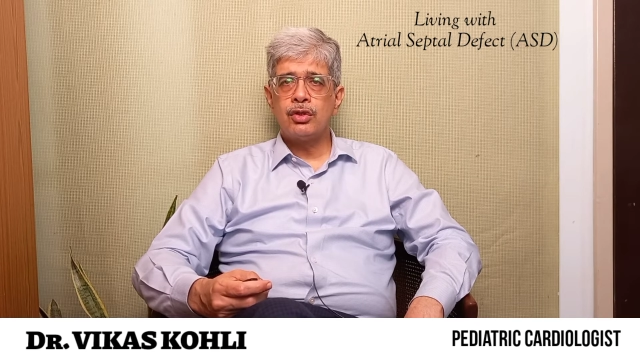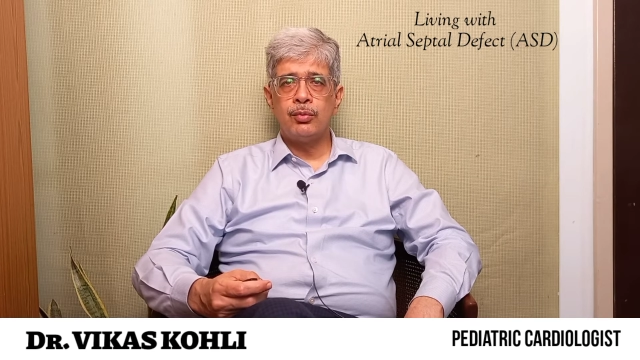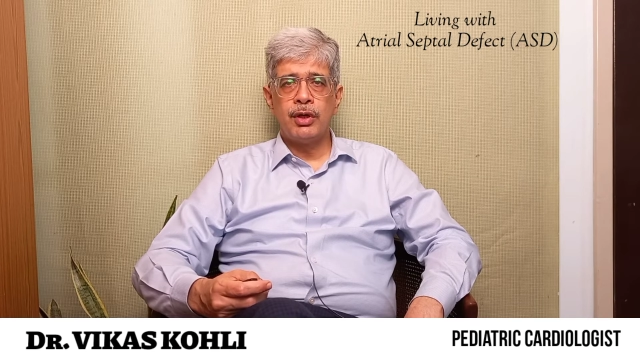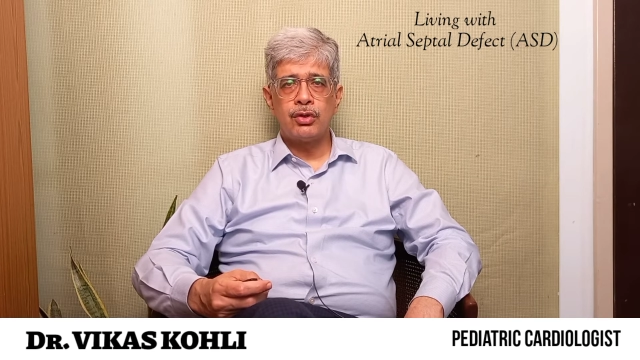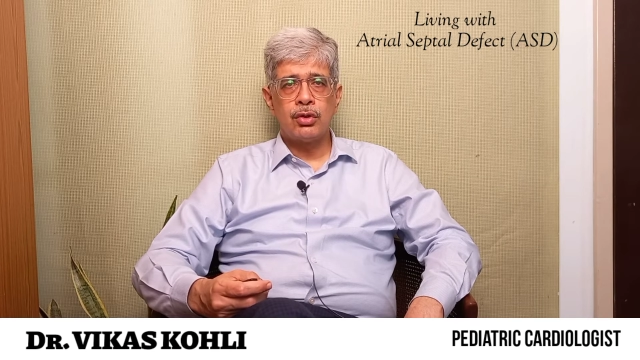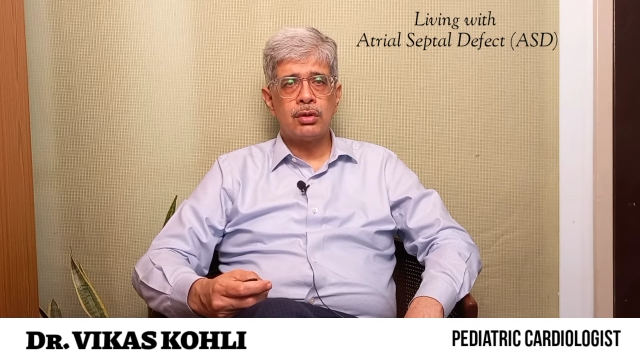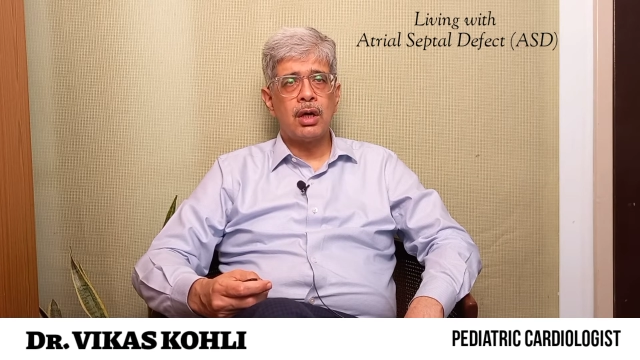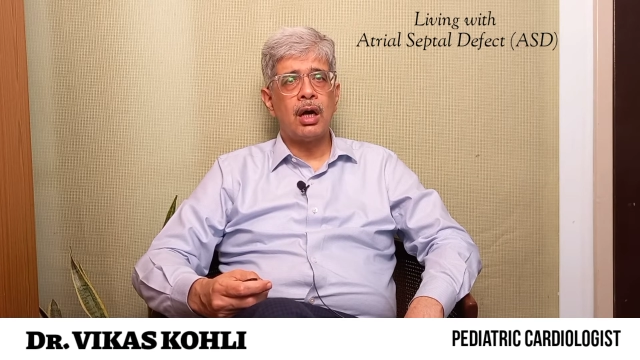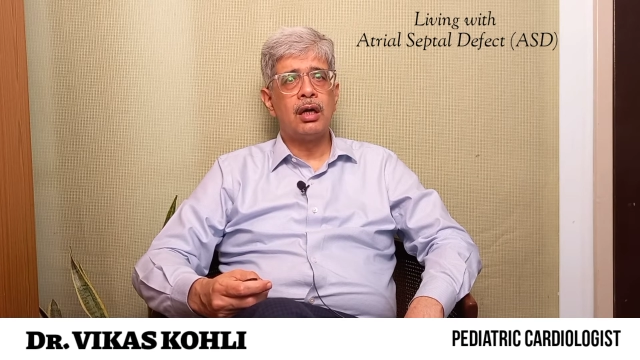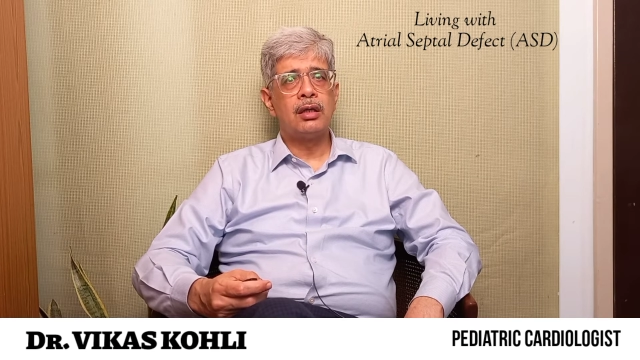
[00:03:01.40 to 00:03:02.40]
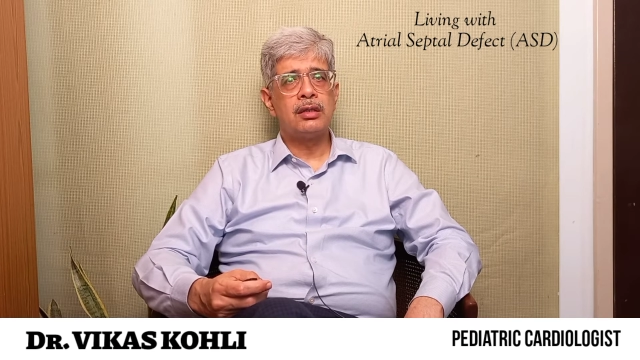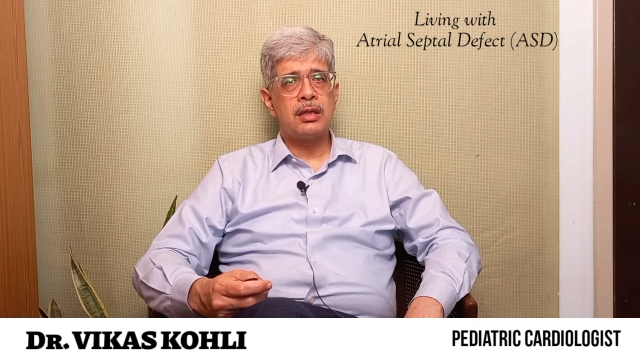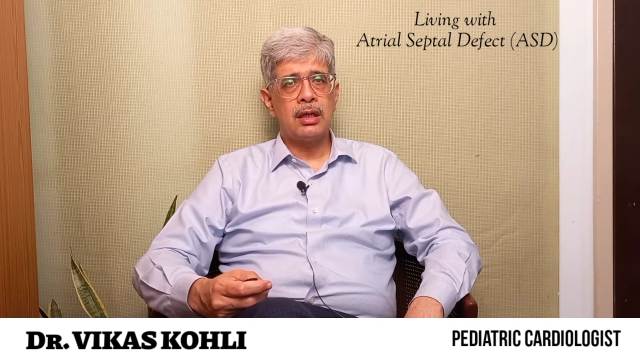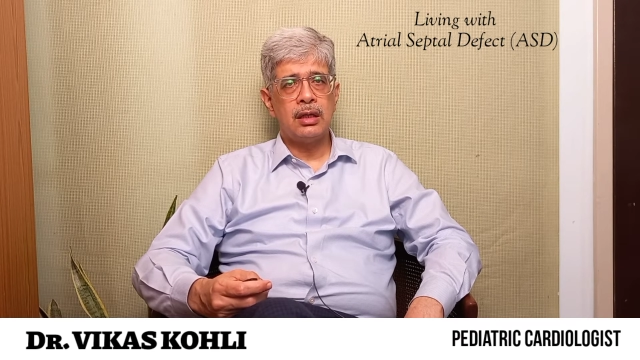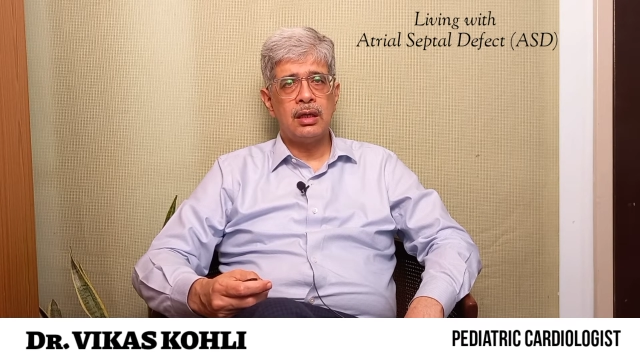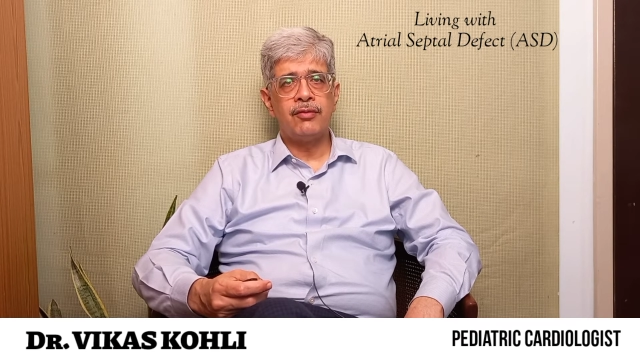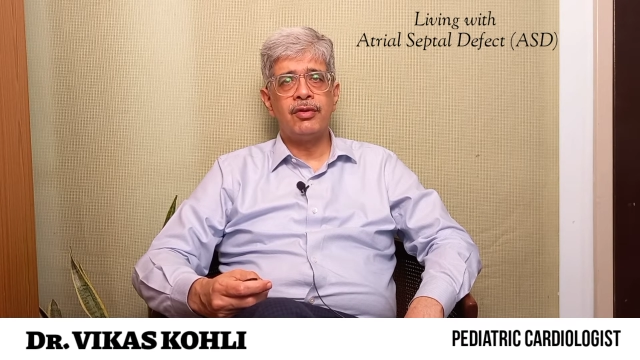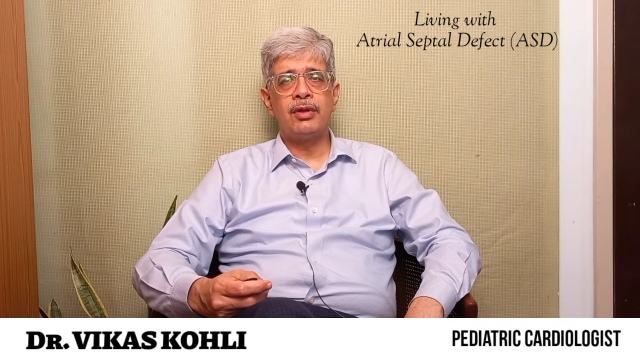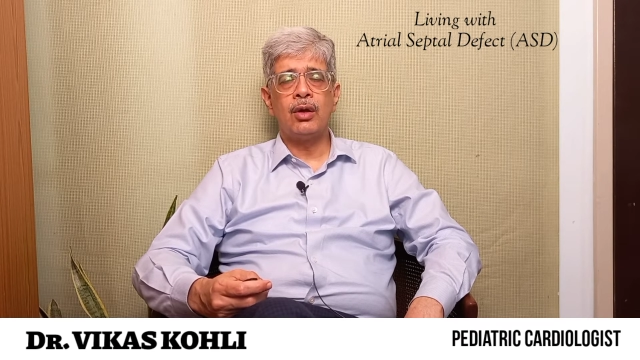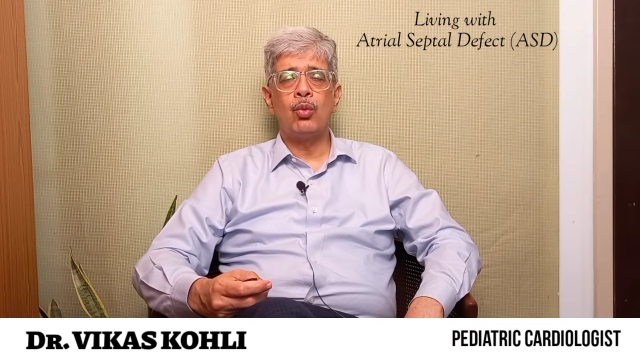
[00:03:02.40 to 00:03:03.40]
to make sure the heart is taking
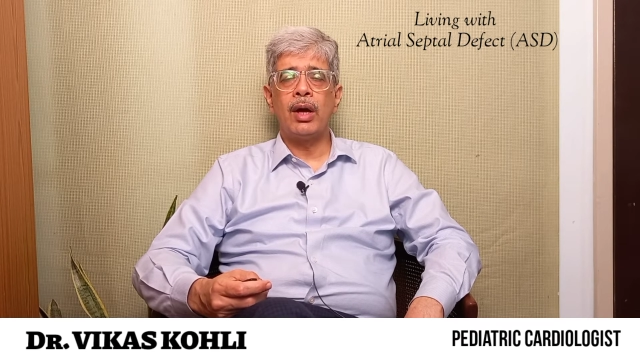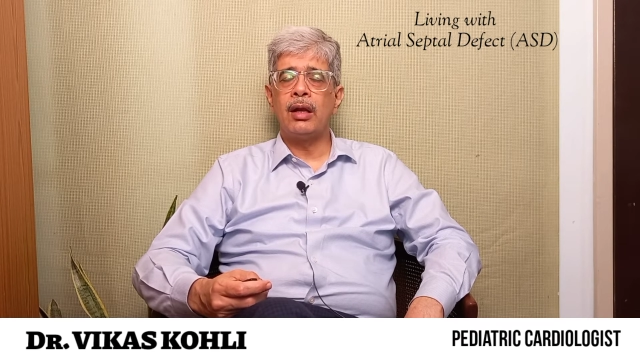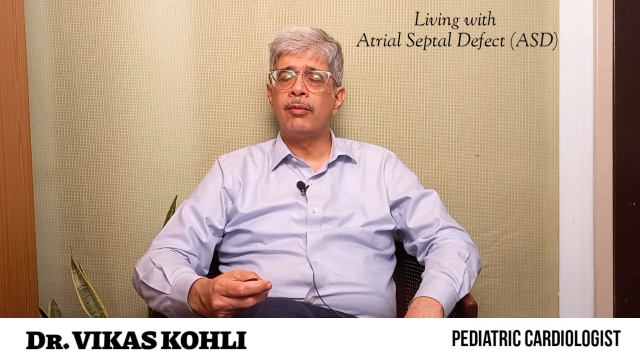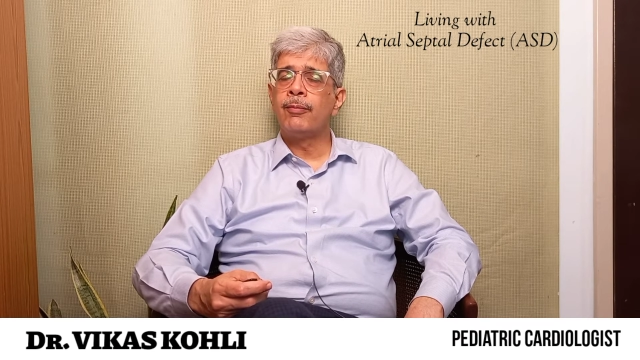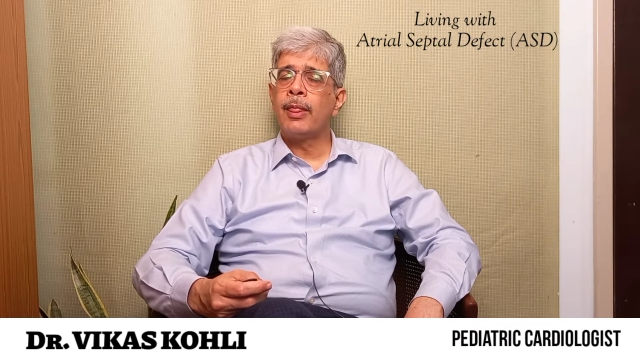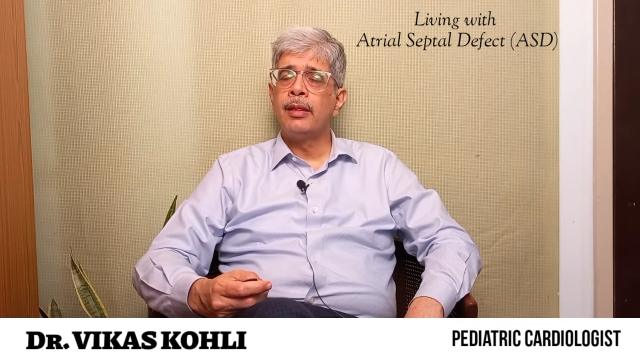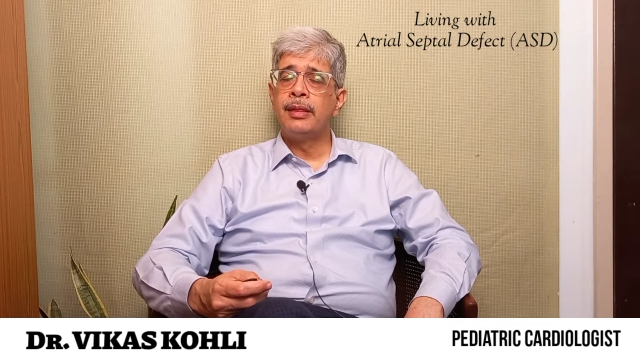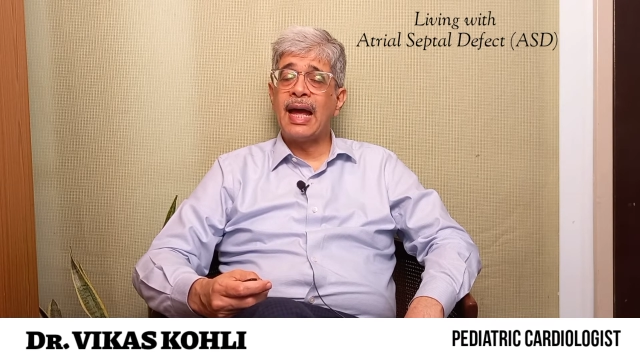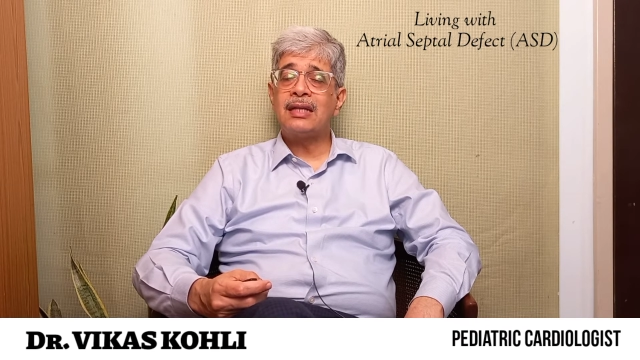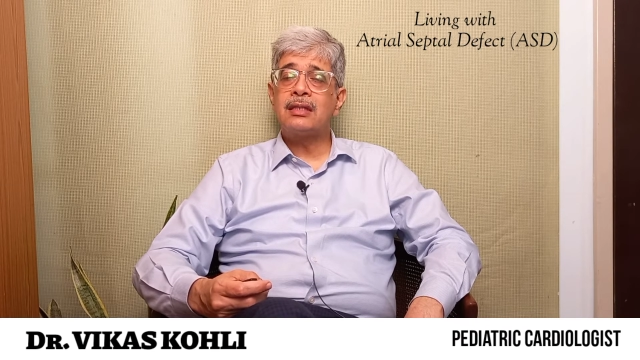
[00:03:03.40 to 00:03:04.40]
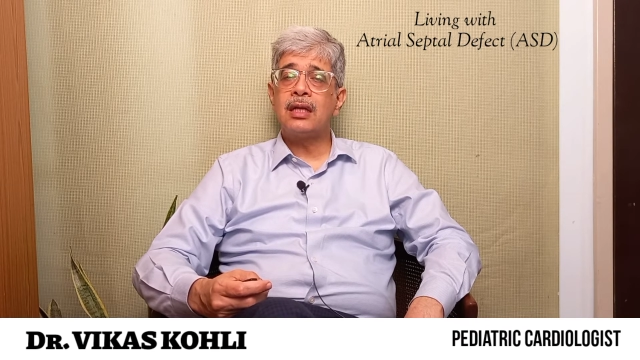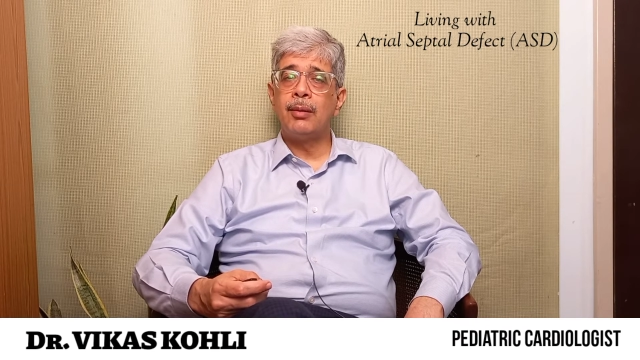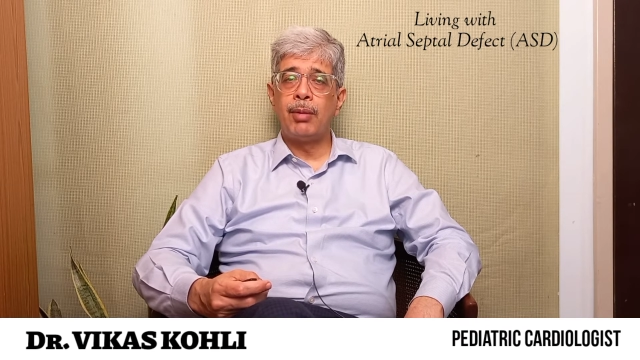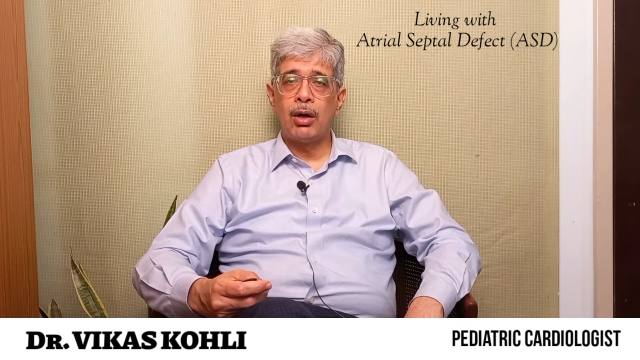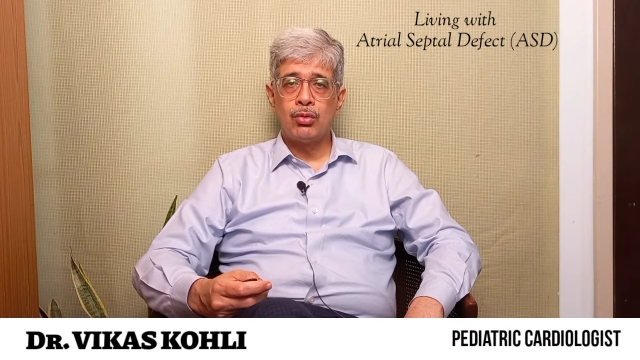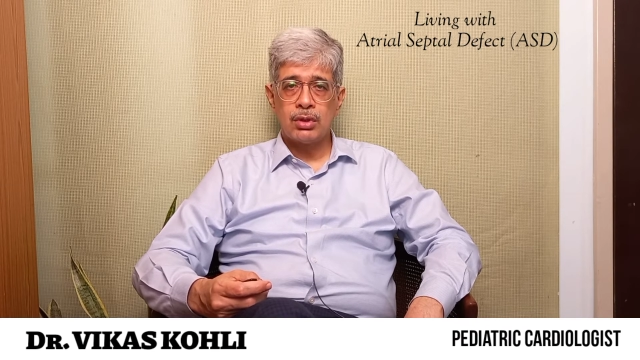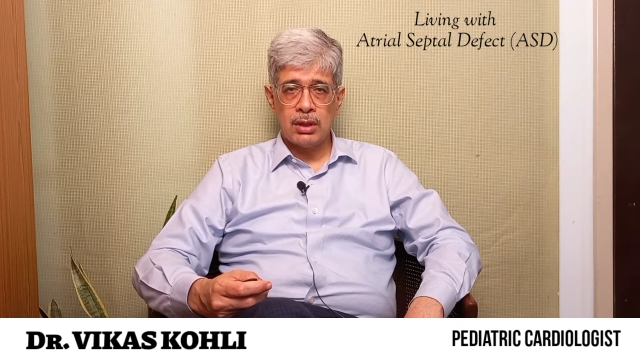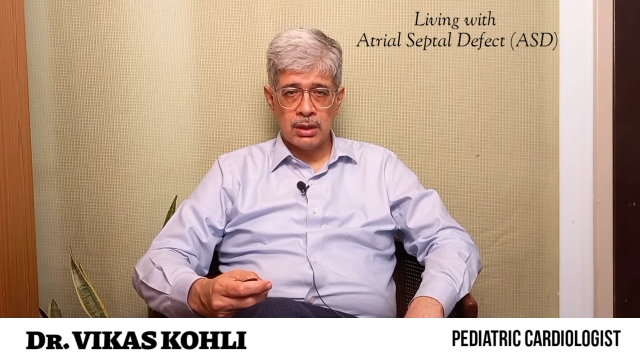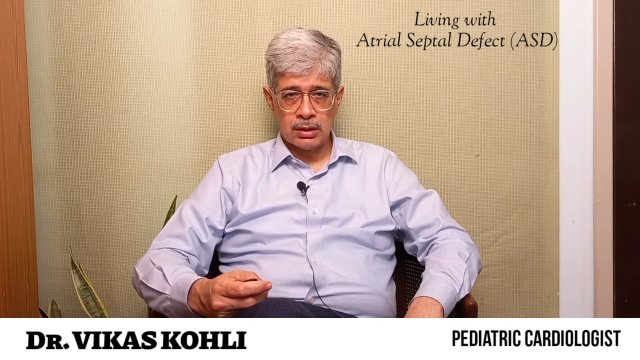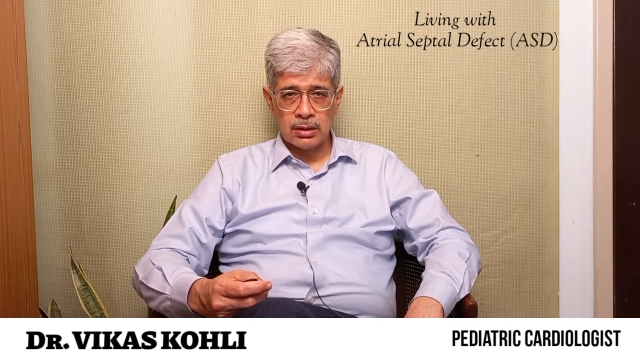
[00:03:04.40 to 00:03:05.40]
everything well. That's about
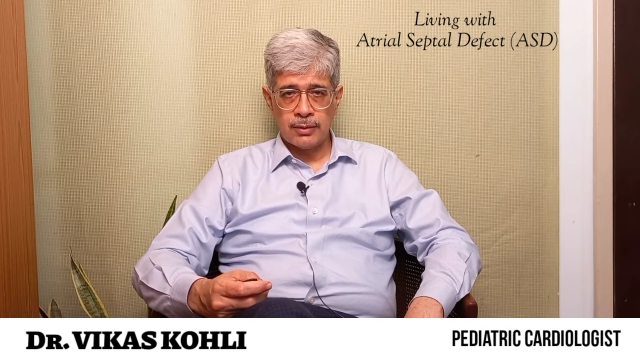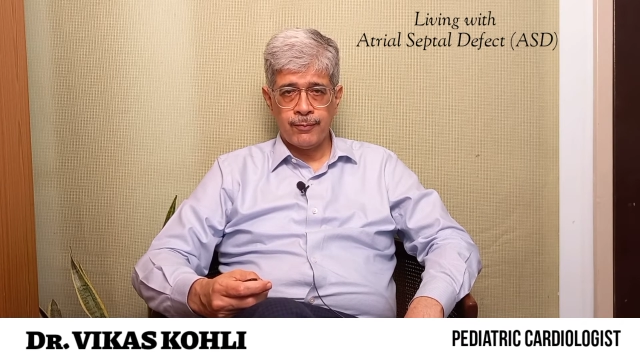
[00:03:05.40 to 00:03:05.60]
it.